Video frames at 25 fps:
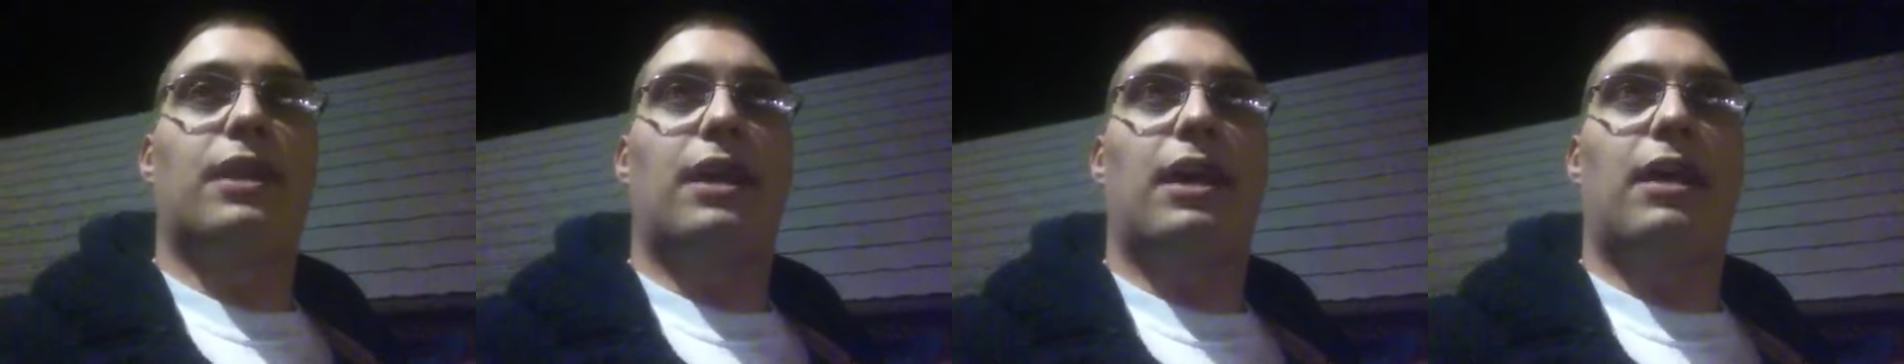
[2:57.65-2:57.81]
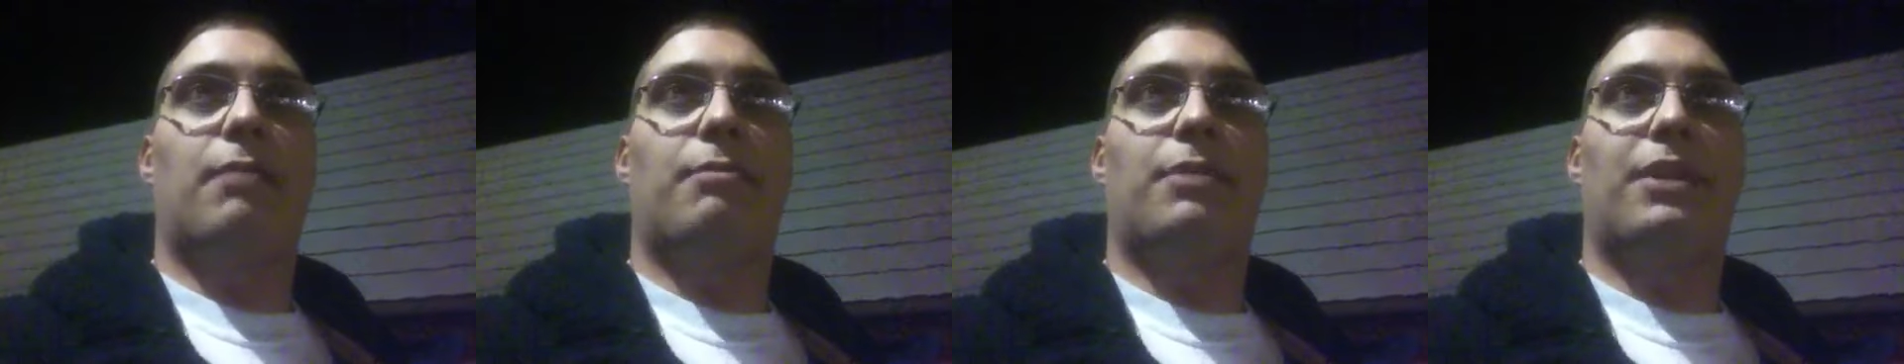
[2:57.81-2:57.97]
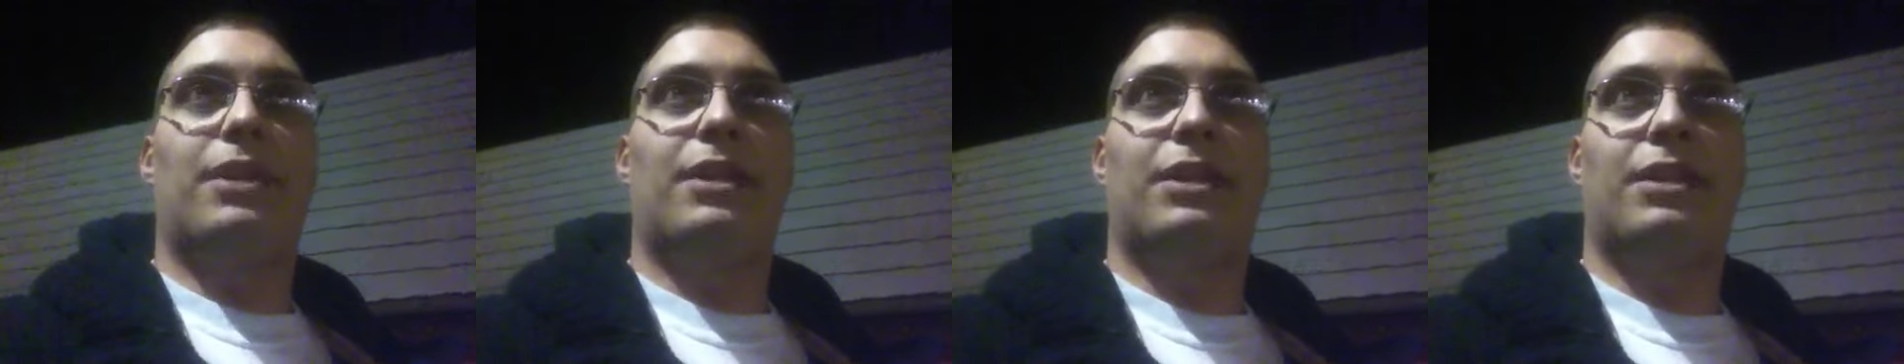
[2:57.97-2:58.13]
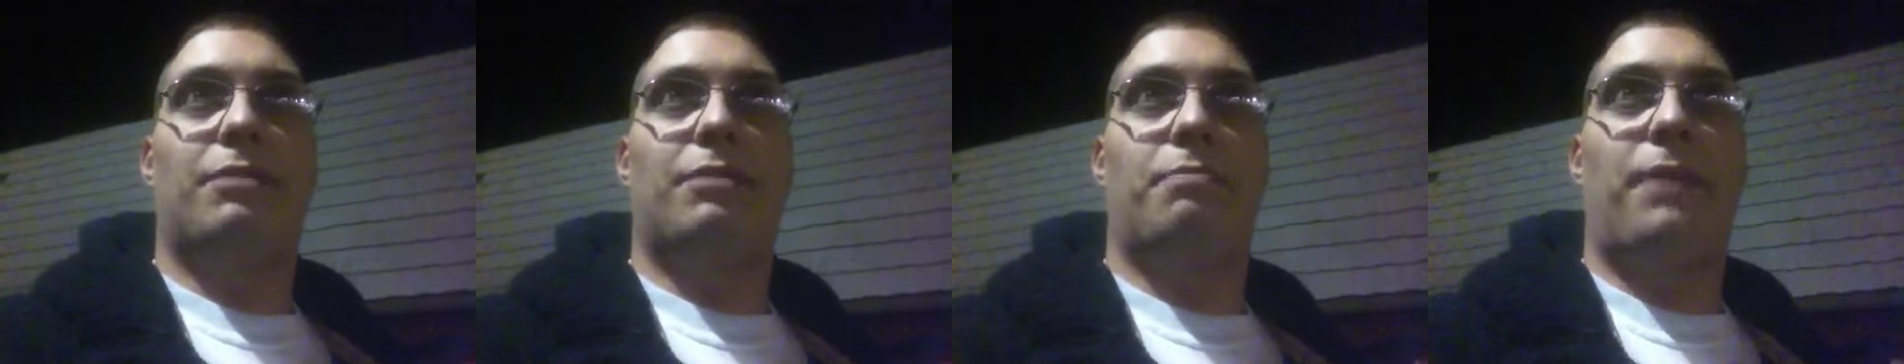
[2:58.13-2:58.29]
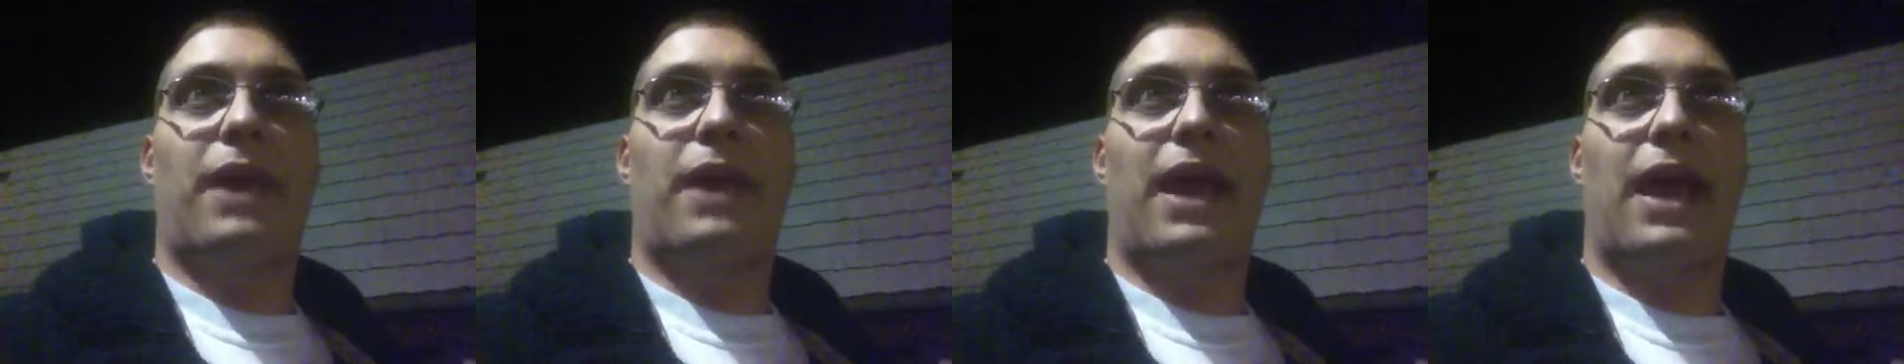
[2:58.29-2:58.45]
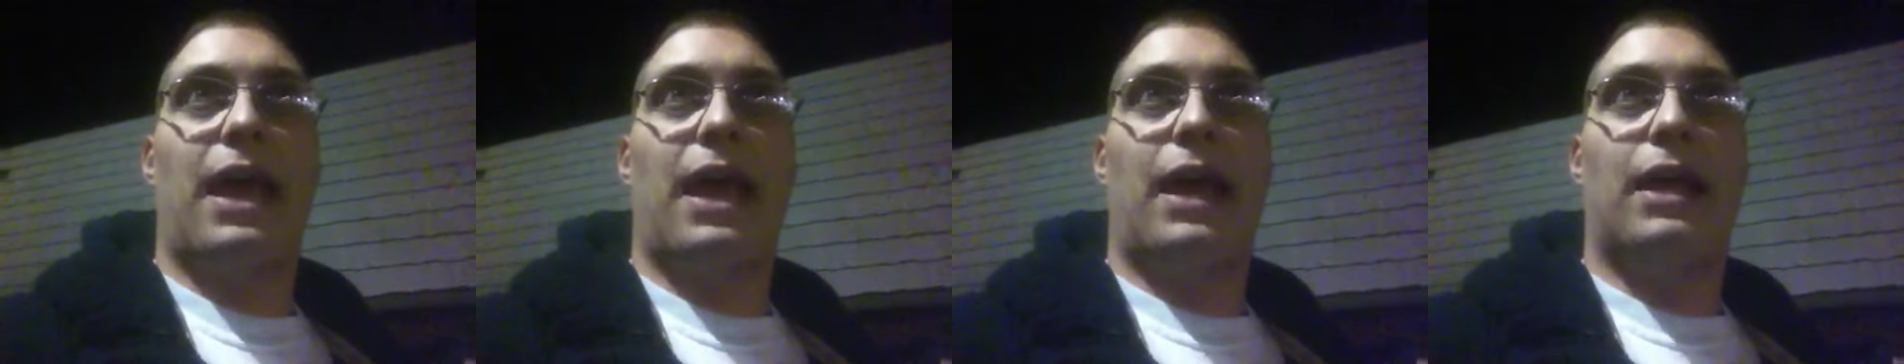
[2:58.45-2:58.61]
happened in the
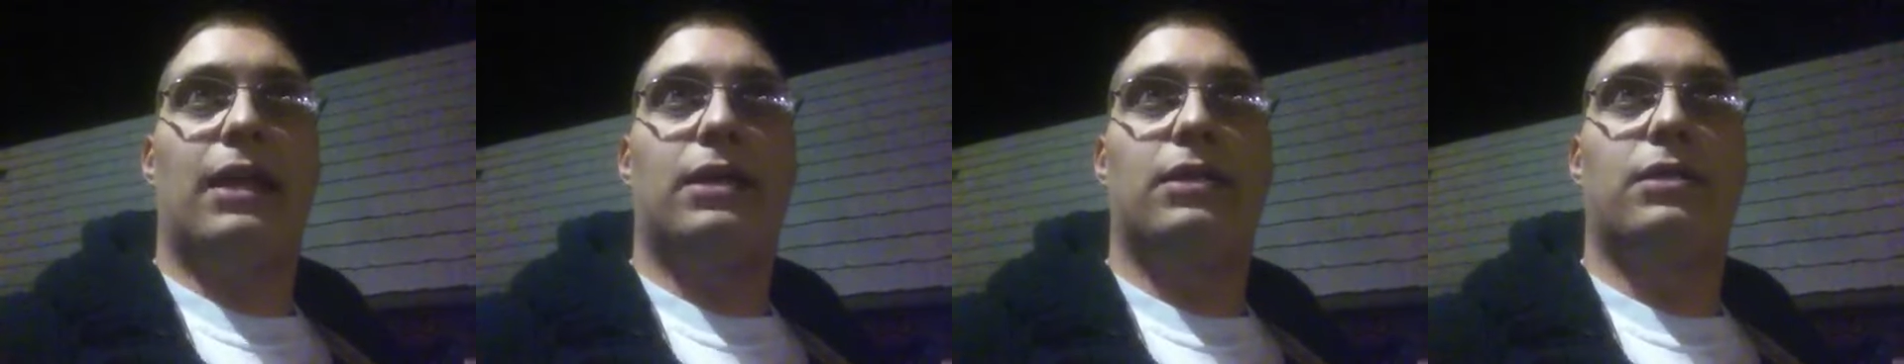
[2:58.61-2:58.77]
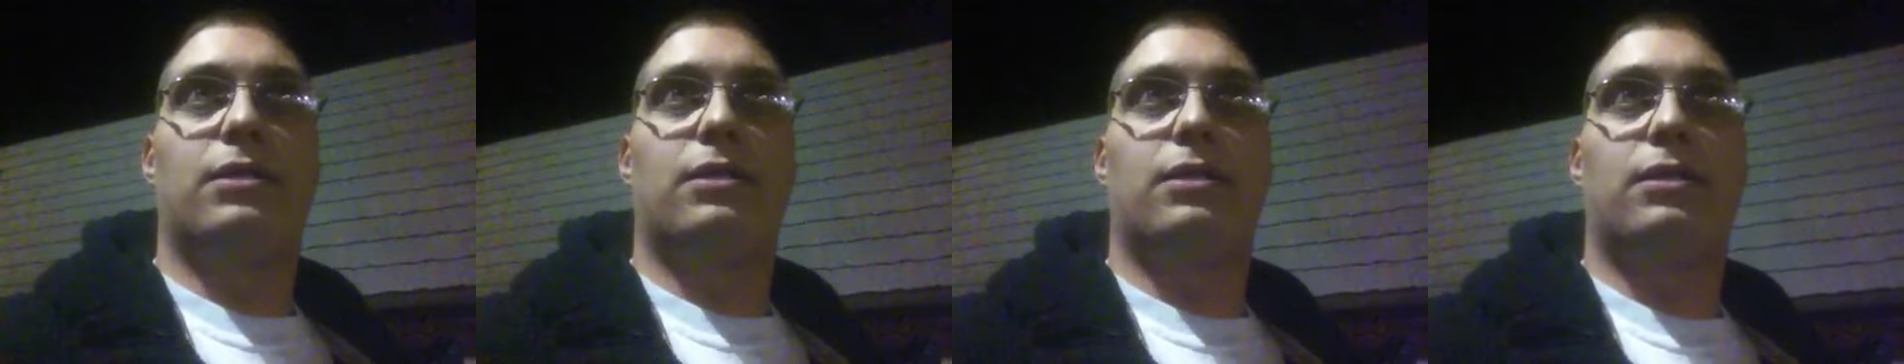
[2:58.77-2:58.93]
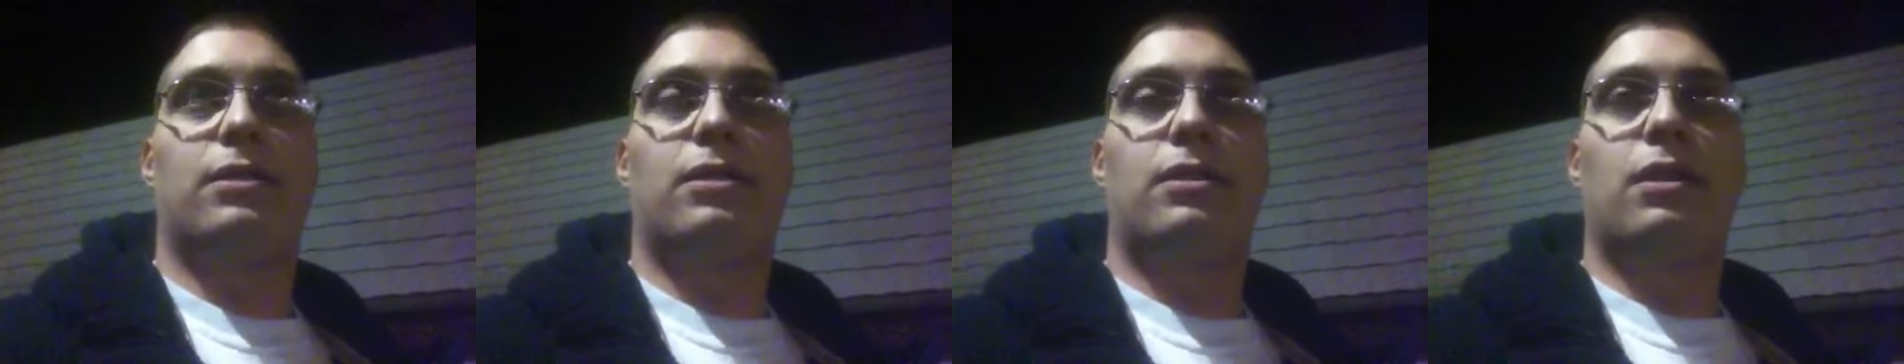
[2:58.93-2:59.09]
past.